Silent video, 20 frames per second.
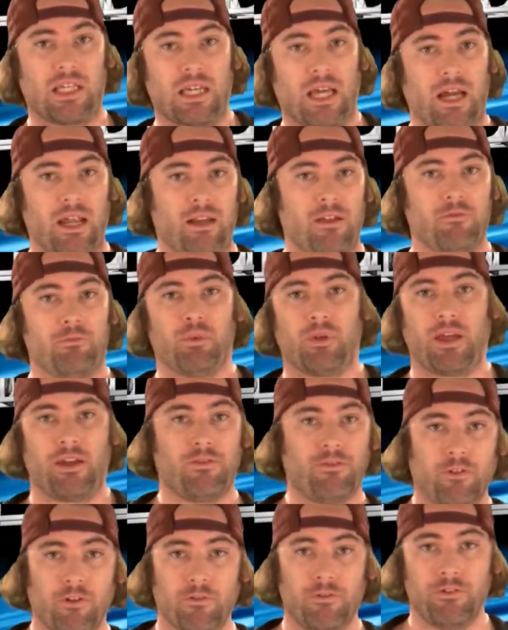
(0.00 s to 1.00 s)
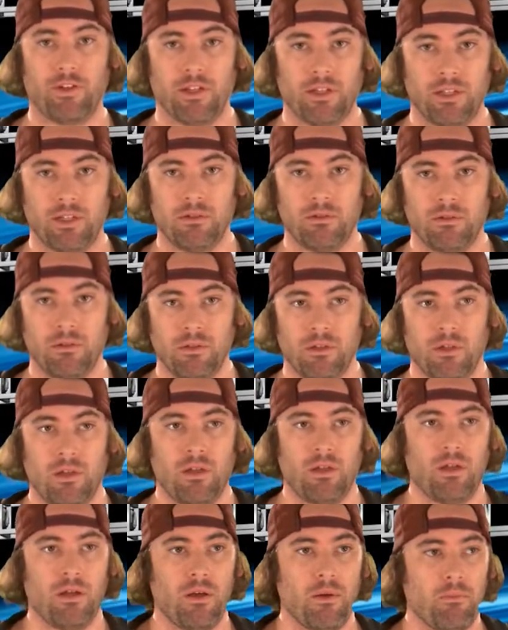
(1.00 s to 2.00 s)
kind of playful villain,
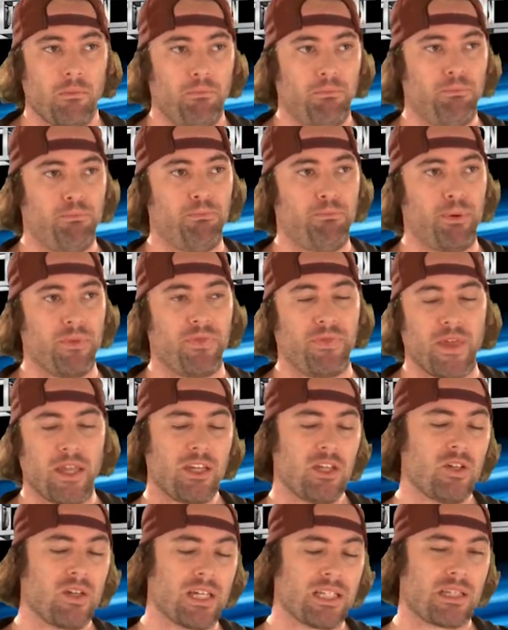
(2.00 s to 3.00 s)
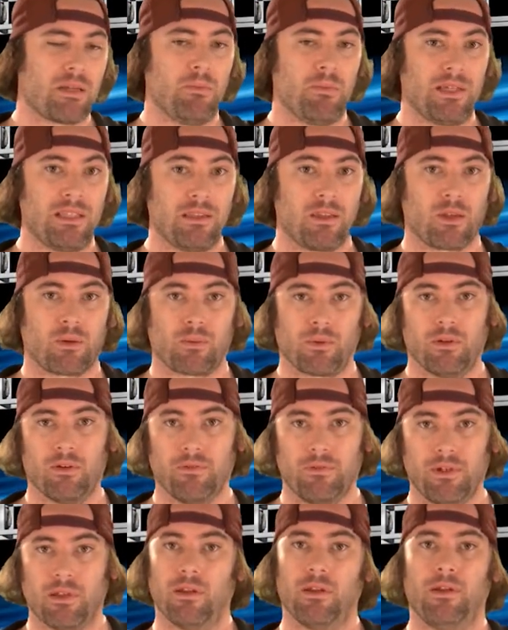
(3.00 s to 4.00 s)
but then you get to meet the real
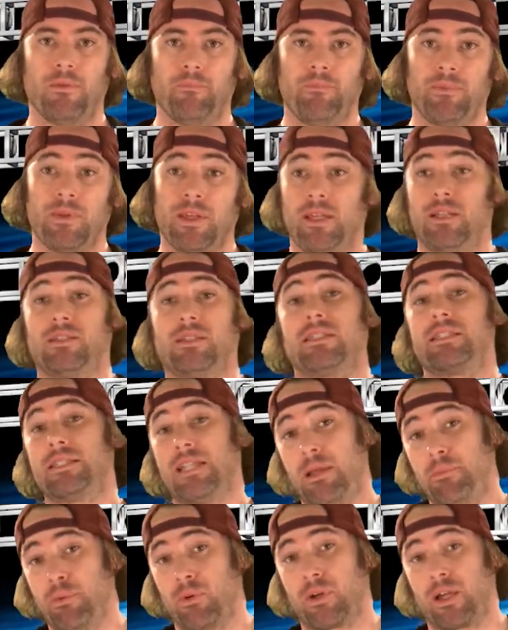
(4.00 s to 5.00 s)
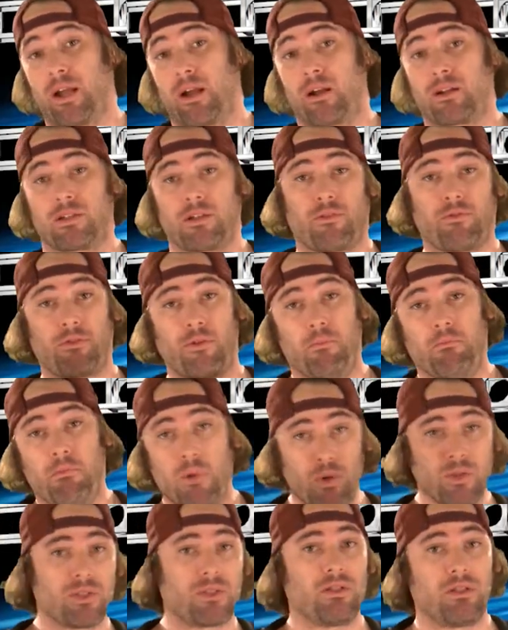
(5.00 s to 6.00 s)
villain. He's a staple character from
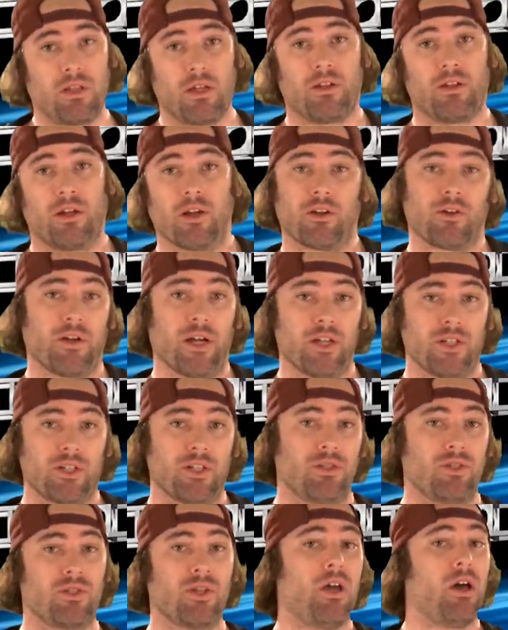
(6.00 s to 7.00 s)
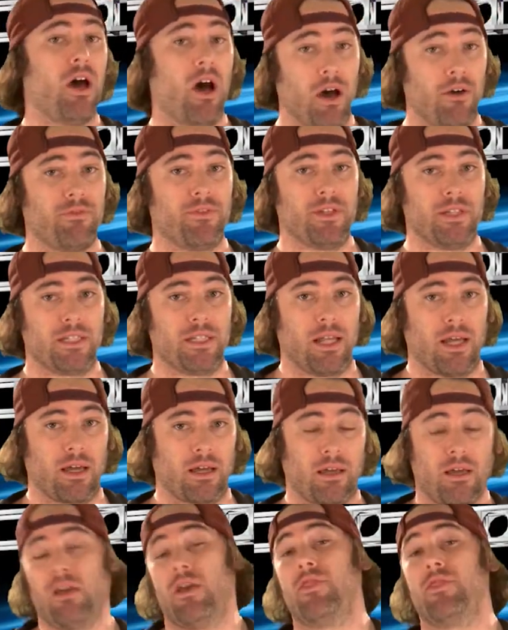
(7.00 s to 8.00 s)
most of the other iterations of the
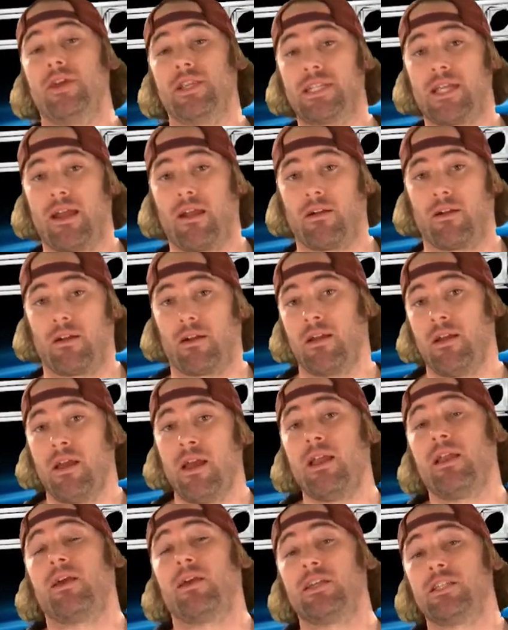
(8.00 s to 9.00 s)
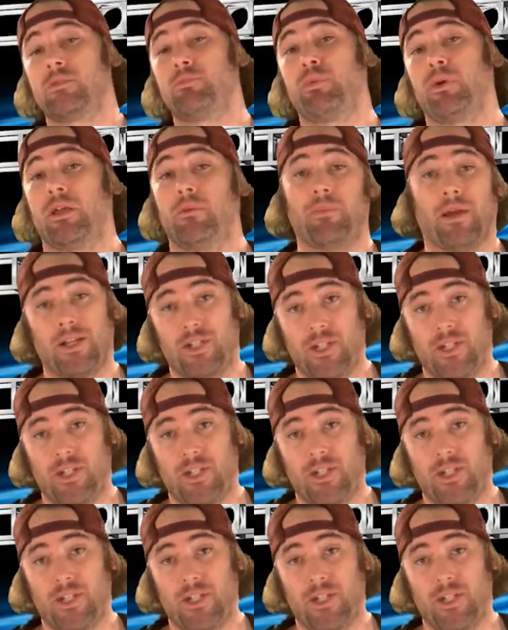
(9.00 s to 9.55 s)
Tick, The Terror. Now, he's played by